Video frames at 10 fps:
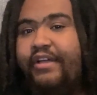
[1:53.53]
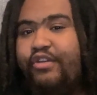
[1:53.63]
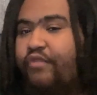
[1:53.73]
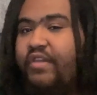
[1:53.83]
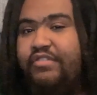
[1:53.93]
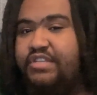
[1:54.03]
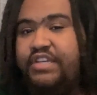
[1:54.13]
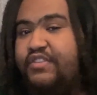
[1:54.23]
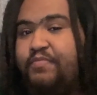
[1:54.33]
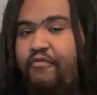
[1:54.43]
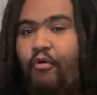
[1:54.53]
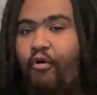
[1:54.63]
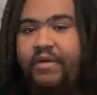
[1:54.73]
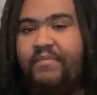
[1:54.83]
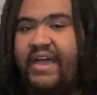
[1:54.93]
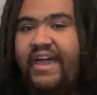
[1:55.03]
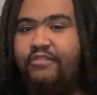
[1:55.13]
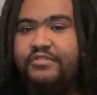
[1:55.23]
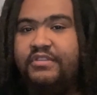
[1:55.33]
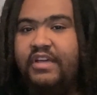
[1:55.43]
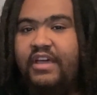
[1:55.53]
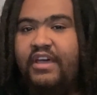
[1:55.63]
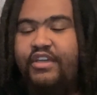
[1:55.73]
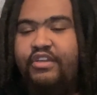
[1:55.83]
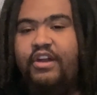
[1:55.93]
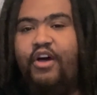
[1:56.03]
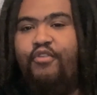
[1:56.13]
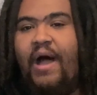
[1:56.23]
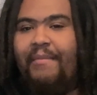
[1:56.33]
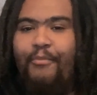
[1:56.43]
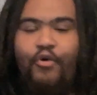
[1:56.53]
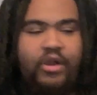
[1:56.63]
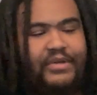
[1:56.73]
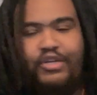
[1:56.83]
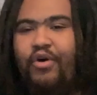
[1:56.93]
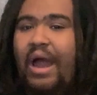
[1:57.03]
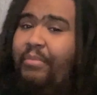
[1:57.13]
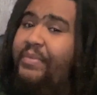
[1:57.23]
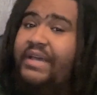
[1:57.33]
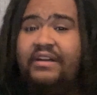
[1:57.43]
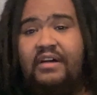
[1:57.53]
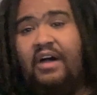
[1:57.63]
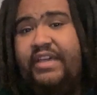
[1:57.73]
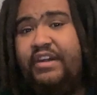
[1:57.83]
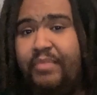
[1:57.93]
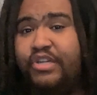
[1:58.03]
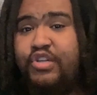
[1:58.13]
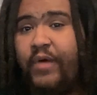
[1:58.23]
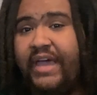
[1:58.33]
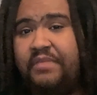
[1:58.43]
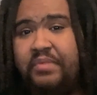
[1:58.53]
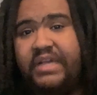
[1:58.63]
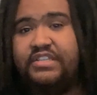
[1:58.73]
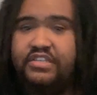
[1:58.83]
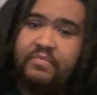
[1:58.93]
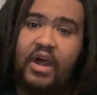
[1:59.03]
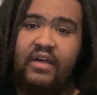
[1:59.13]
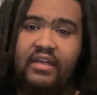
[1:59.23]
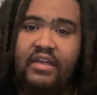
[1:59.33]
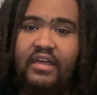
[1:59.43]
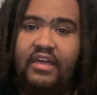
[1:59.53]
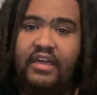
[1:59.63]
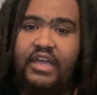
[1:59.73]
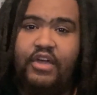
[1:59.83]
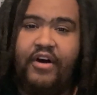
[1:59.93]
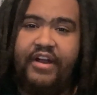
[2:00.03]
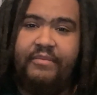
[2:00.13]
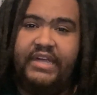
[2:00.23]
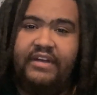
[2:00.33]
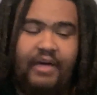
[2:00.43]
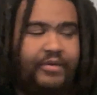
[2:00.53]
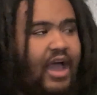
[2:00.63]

I've never seen this before in my house. I'm going to be I'm going to be in a bunch of wacky places, bro. You know what I mean?